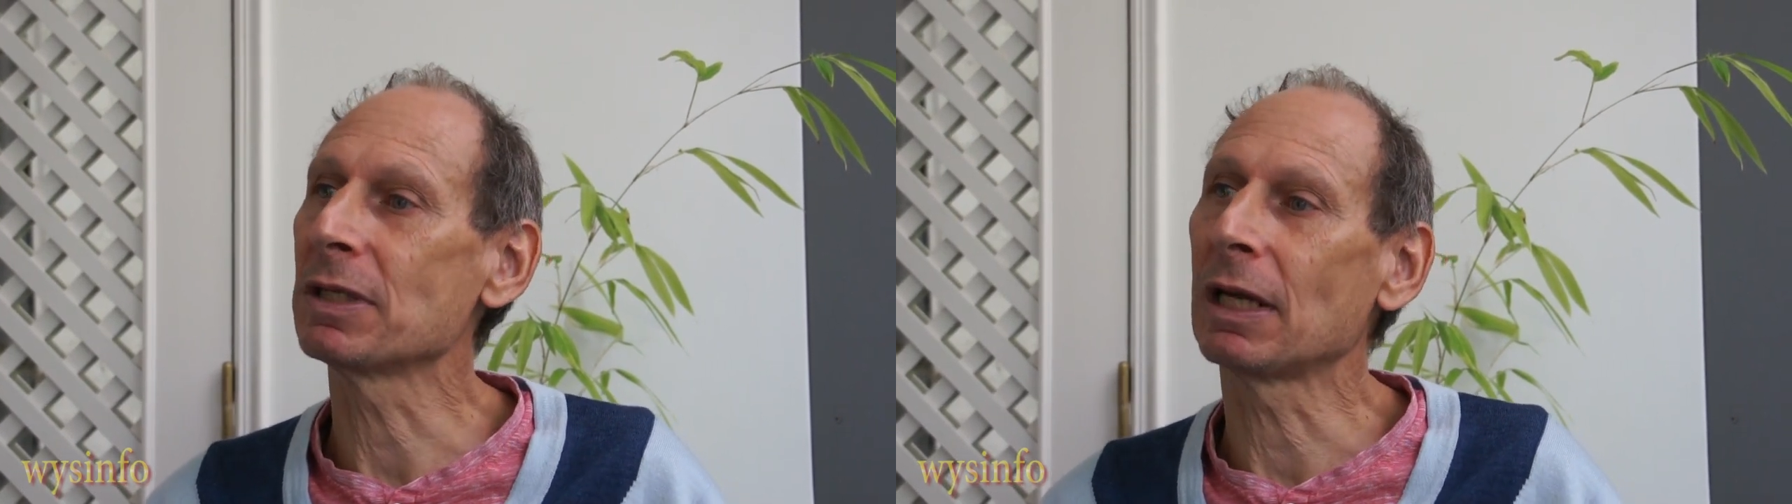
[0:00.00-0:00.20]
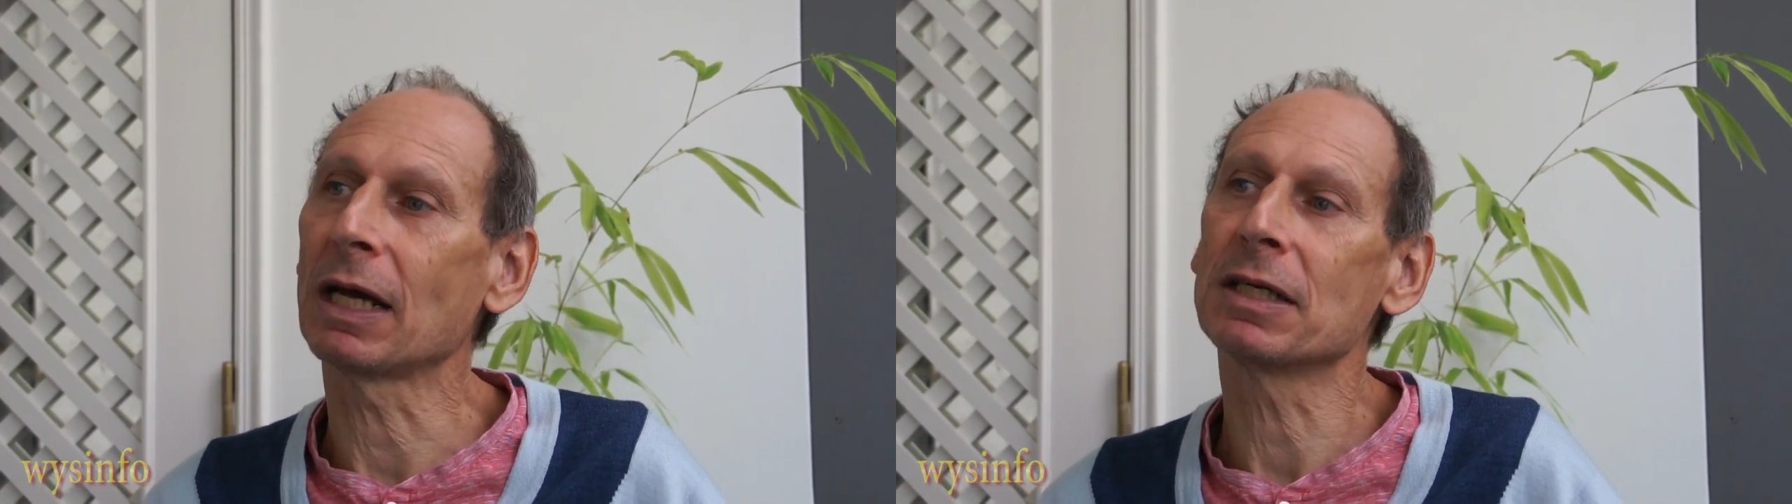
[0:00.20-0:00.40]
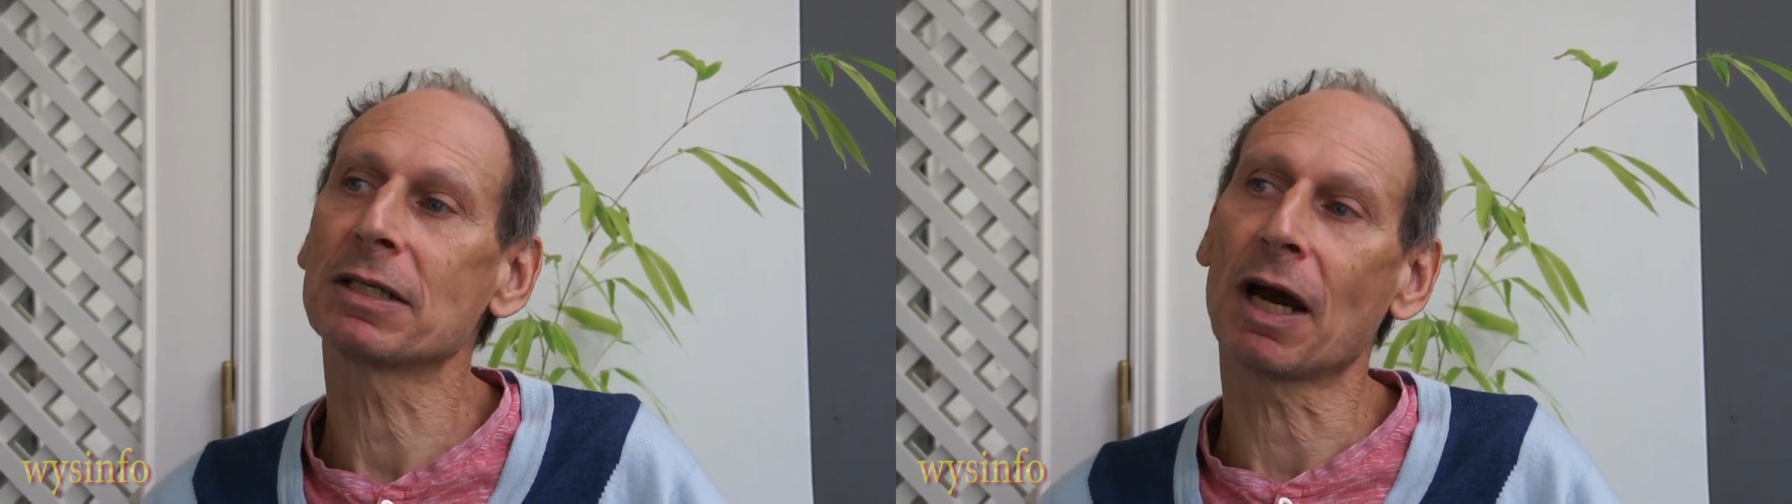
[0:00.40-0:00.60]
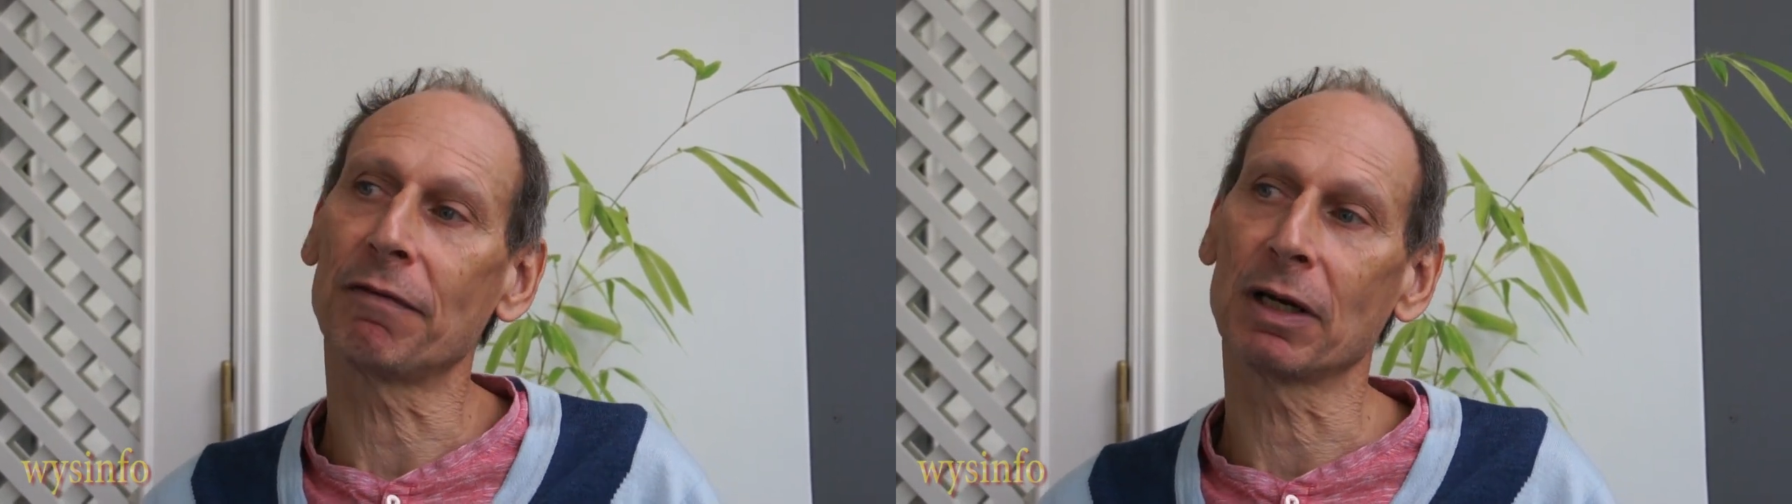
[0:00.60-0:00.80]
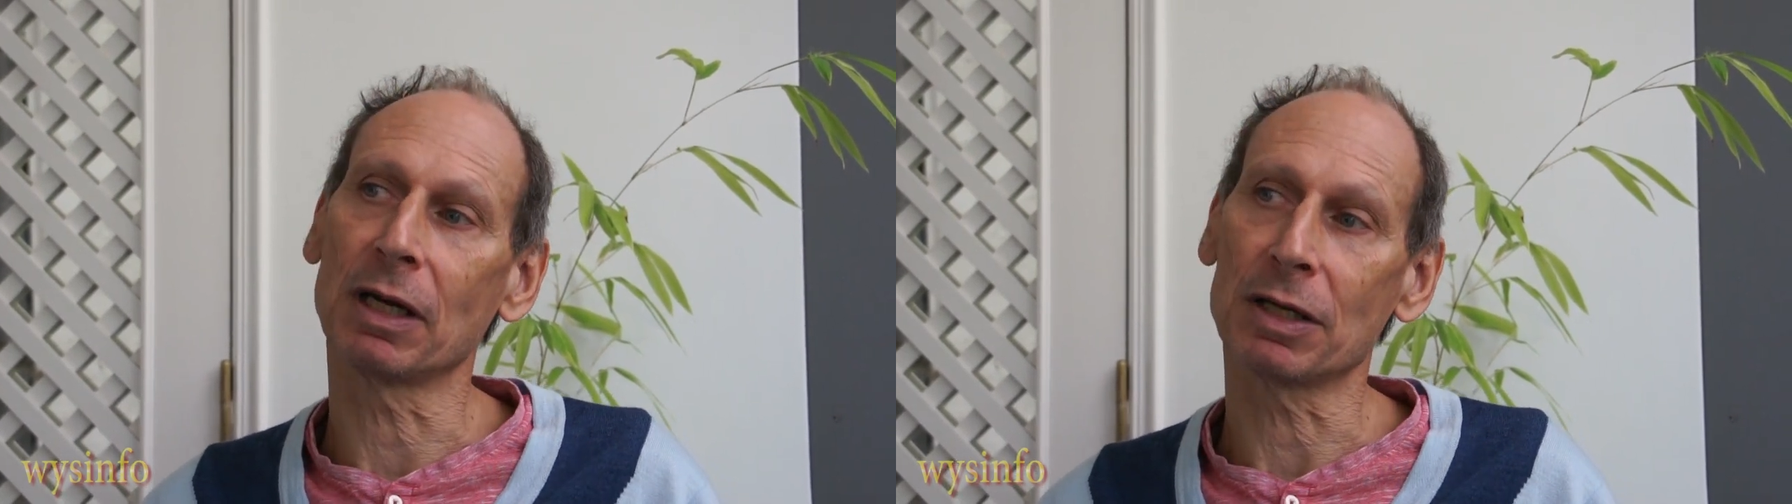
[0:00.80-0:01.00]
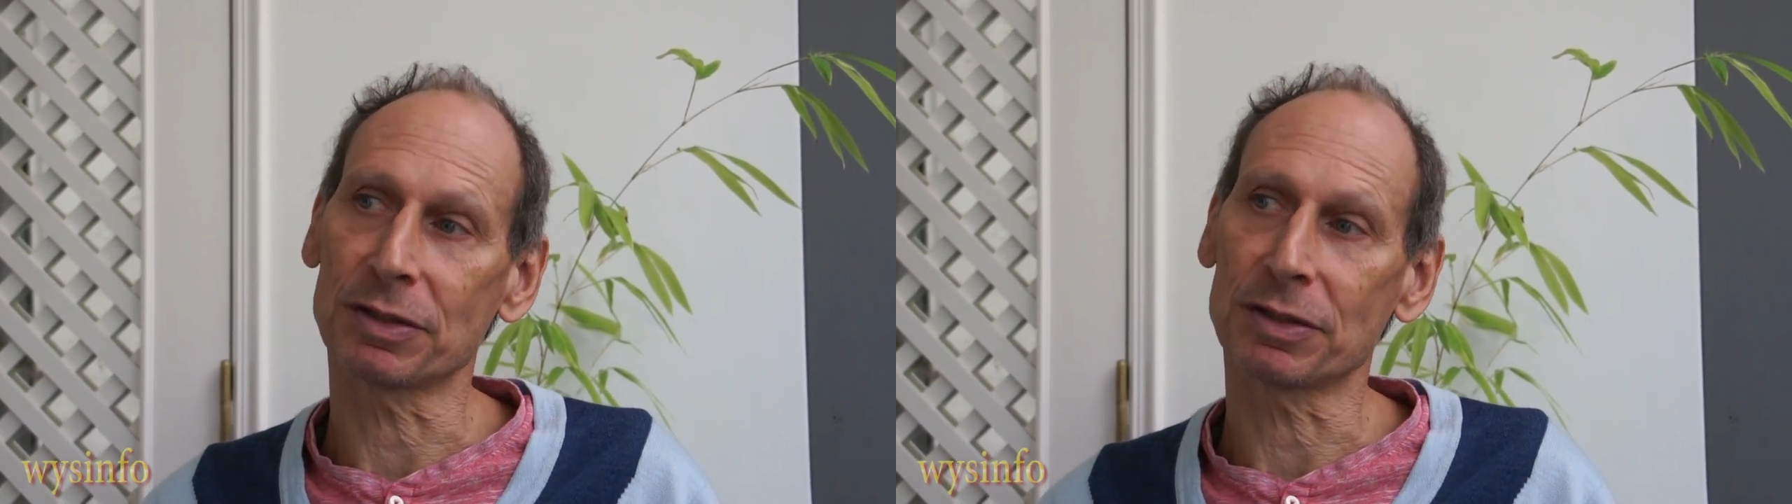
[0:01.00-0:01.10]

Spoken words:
that I discovered in